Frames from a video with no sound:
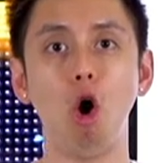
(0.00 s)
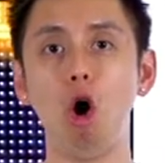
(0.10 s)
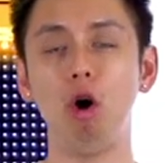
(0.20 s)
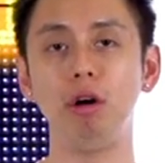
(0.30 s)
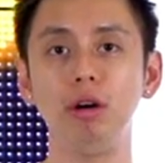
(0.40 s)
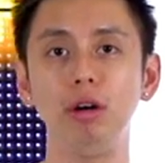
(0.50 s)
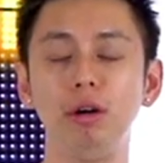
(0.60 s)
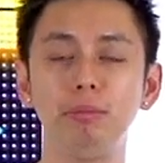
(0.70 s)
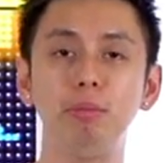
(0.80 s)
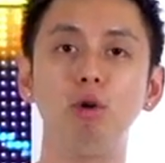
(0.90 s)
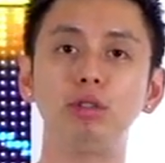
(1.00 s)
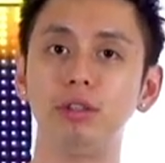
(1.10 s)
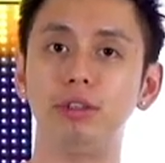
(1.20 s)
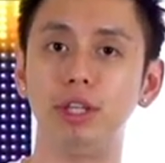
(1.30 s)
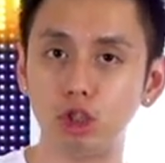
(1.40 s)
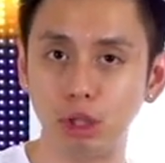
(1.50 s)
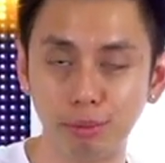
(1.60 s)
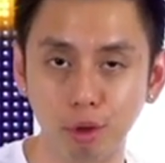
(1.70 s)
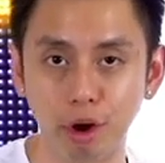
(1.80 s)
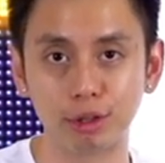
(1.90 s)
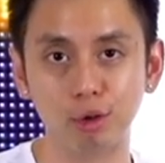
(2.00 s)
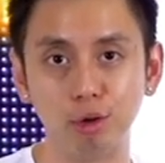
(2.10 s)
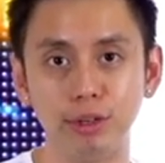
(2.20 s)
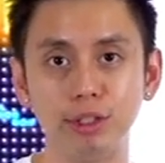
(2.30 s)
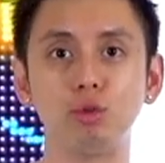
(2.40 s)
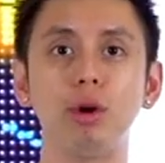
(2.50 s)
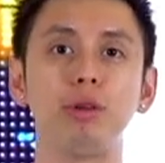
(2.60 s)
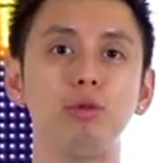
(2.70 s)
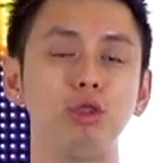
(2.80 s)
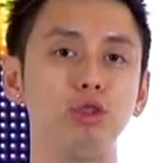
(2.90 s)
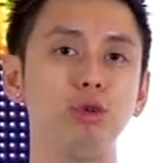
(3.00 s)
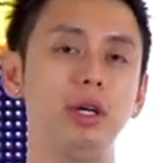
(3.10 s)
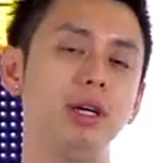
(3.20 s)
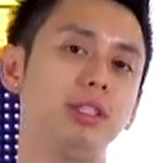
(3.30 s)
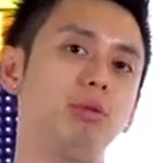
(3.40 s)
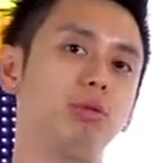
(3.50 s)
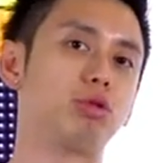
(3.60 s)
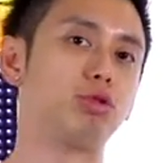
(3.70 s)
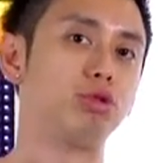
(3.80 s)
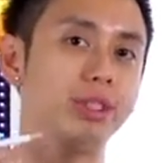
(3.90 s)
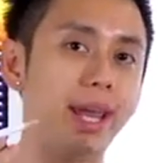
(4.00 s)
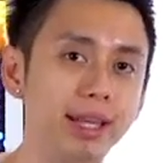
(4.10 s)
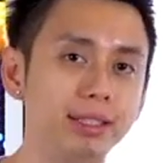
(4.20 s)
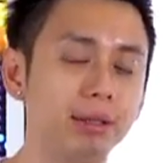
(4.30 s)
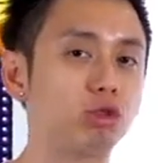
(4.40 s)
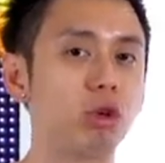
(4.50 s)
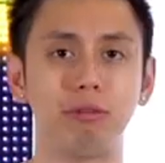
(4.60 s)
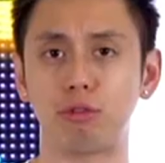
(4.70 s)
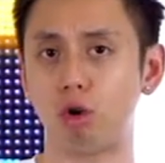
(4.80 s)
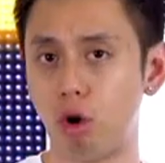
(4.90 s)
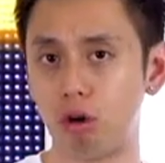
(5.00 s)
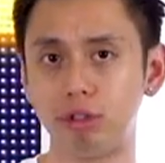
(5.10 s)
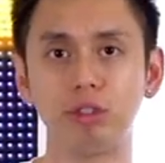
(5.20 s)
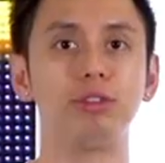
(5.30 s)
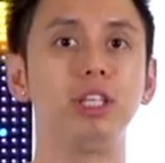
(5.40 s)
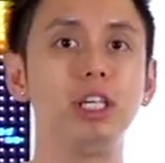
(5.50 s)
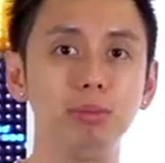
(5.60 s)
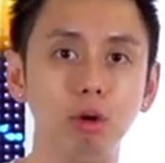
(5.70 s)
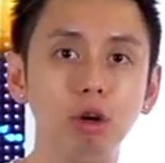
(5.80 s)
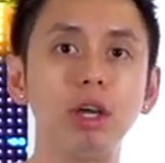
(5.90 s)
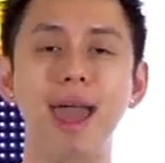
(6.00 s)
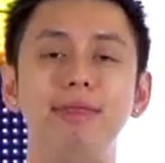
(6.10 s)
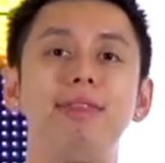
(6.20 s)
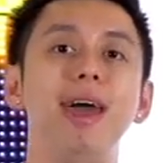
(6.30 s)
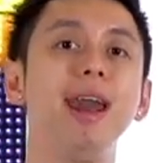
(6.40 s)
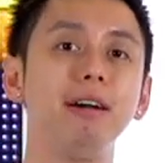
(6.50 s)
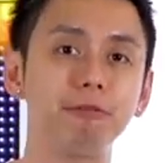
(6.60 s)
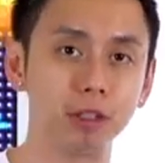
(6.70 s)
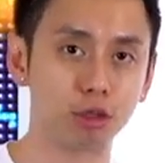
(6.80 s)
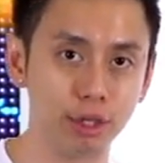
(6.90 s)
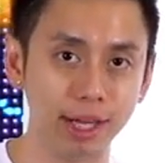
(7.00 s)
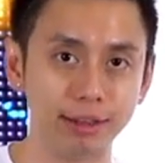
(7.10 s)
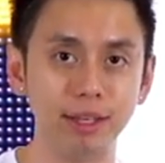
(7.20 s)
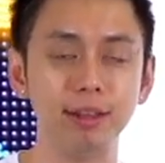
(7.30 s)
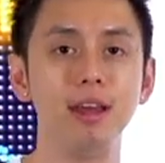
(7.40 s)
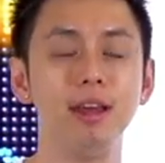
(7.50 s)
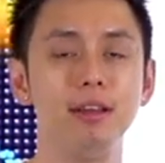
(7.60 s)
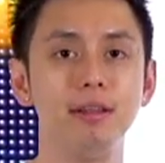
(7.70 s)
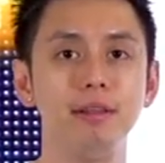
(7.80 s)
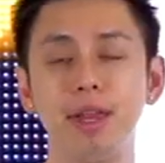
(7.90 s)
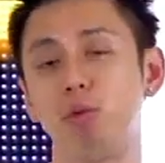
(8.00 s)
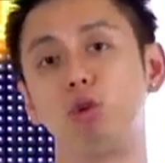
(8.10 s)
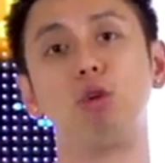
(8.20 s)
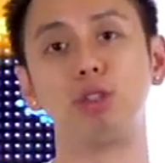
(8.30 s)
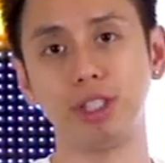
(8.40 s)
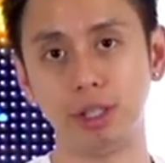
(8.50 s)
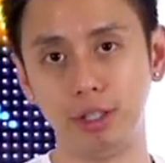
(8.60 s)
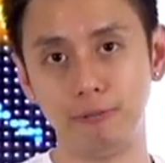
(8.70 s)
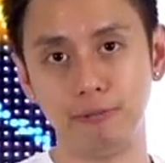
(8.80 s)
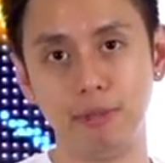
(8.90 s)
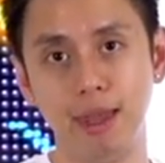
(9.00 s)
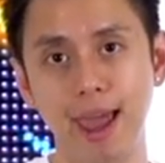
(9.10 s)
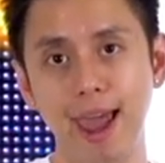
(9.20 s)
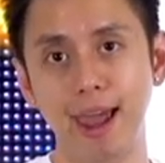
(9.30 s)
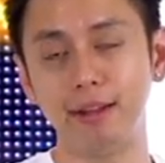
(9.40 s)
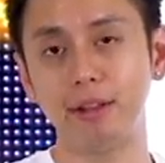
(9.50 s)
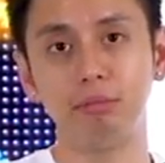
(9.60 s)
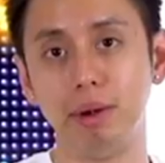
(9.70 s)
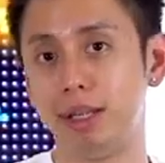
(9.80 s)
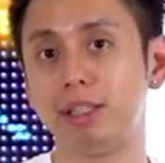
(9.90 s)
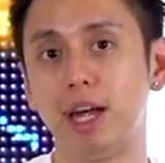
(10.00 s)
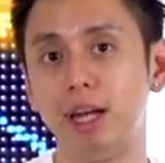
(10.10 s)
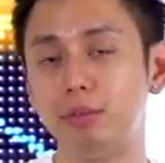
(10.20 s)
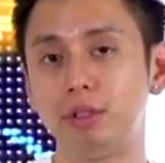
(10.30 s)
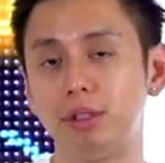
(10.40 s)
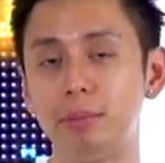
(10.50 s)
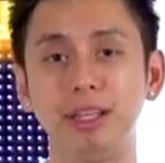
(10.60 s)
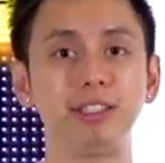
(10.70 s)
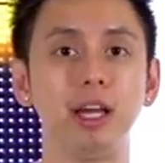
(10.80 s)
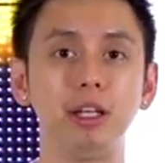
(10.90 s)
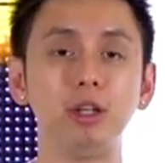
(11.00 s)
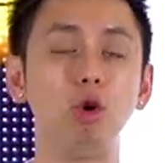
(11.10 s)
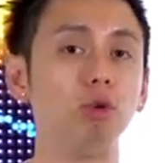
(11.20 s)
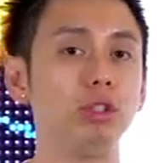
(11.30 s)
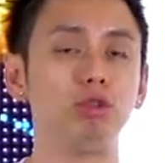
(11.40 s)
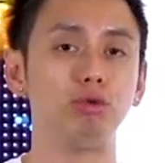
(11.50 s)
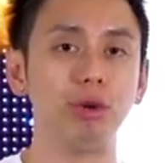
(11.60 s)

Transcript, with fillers: Or most digital product owners, what they would do is they would create some sort of course or ebook, and then after it's created, they would go sell it. And many times they might sell it only to